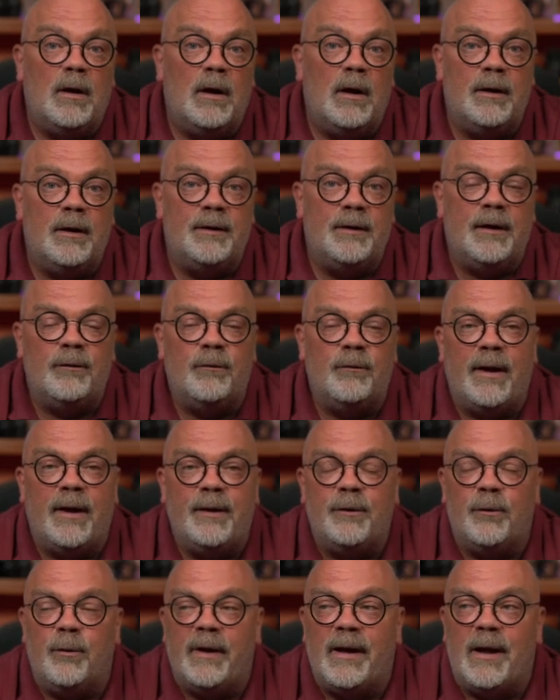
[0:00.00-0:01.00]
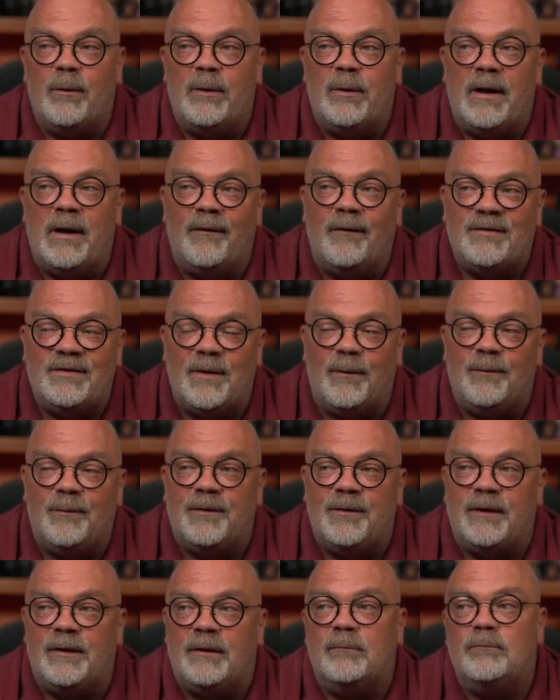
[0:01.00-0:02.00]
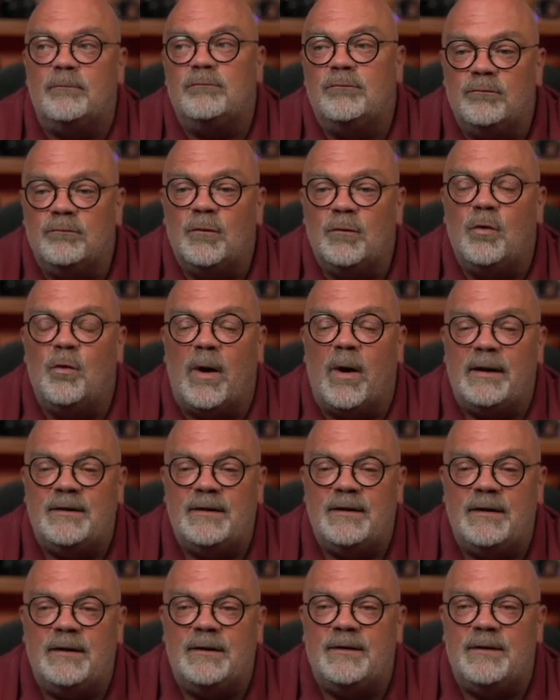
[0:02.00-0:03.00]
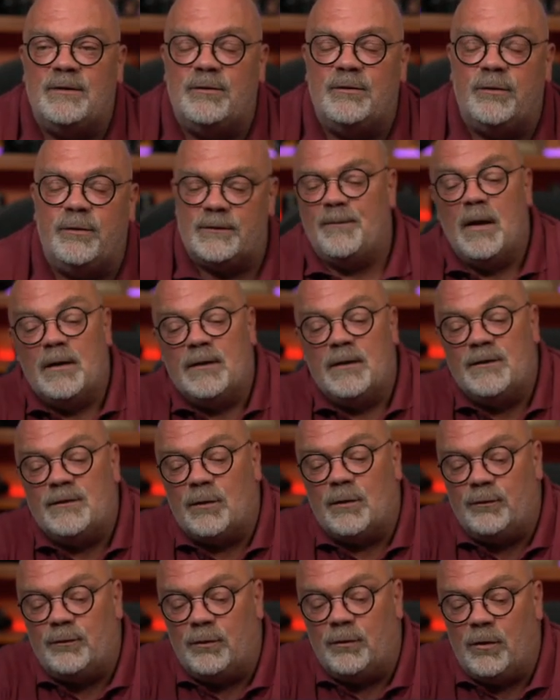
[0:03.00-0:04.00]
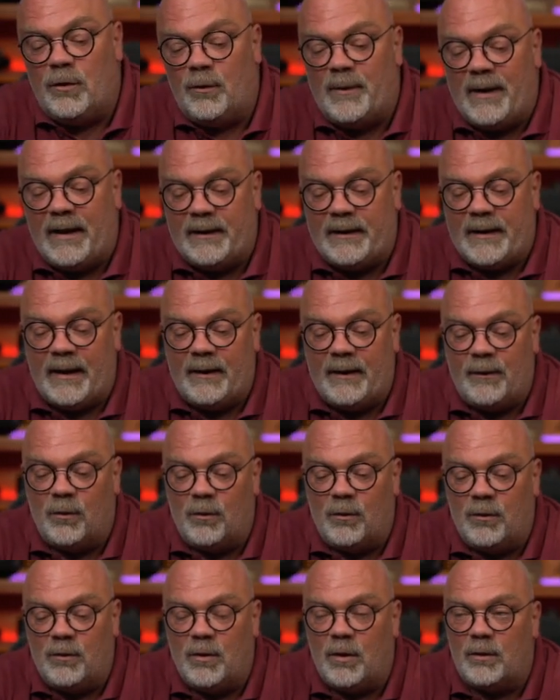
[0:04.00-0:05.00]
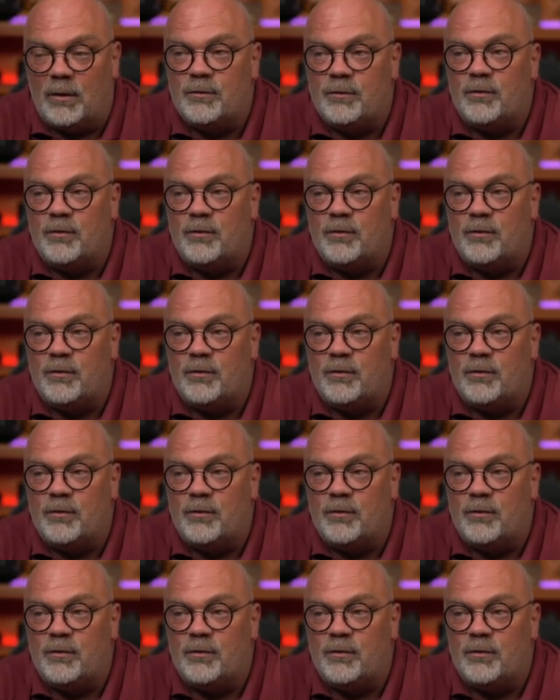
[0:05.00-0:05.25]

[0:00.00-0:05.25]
from being all the way down like this. So to go back, I go Control